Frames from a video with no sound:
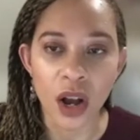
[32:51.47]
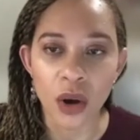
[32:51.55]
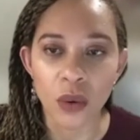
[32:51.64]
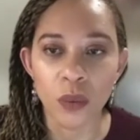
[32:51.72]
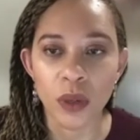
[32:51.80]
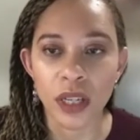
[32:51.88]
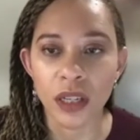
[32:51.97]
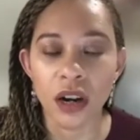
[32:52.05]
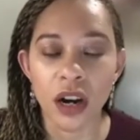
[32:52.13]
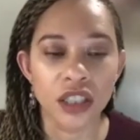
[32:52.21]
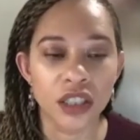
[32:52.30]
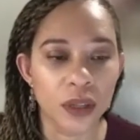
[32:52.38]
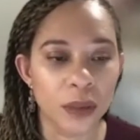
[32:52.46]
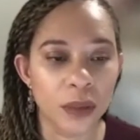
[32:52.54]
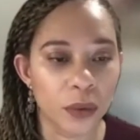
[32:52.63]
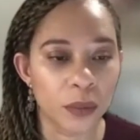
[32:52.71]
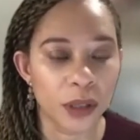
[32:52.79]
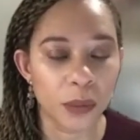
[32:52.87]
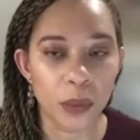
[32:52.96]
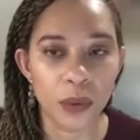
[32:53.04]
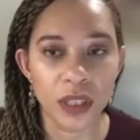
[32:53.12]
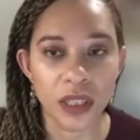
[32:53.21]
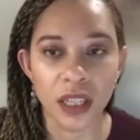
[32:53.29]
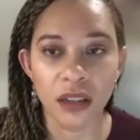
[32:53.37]
we incarcerate more people
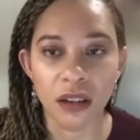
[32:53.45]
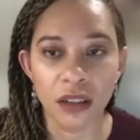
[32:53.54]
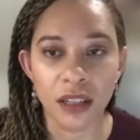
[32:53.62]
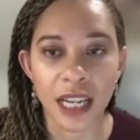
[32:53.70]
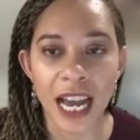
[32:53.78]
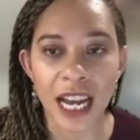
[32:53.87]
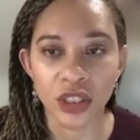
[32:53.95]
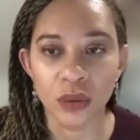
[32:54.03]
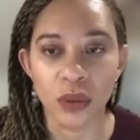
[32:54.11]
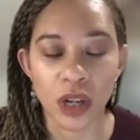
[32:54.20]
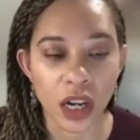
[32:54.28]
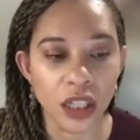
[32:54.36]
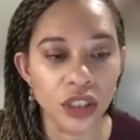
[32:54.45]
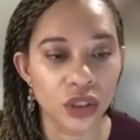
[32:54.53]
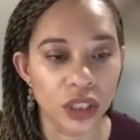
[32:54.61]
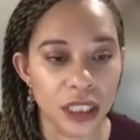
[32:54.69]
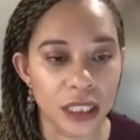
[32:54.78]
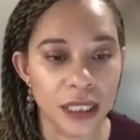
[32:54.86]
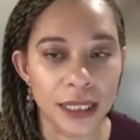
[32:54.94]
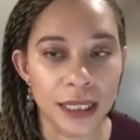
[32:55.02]
than there are in actual countries,